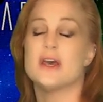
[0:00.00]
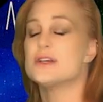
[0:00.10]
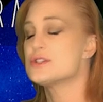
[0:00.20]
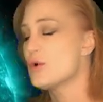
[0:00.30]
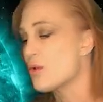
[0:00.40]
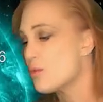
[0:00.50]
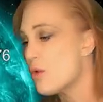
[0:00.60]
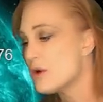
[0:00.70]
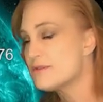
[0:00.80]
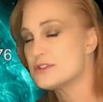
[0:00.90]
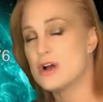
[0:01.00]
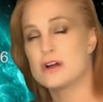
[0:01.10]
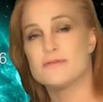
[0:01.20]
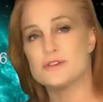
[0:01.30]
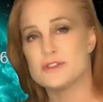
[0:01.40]
So aurora
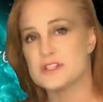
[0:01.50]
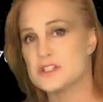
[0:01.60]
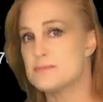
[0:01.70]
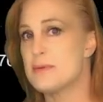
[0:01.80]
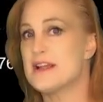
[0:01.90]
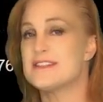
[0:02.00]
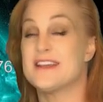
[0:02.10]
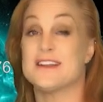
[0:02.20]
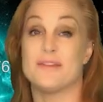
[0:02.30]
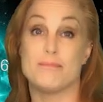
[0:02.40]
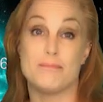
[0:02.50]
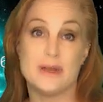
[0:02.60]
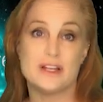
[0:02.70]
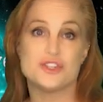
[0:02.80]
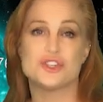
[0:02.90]
photographers expect to get a
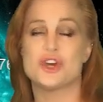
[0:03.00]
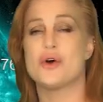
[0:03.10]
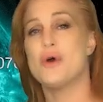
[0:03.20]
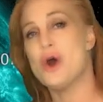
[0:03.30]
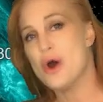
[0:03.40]
big show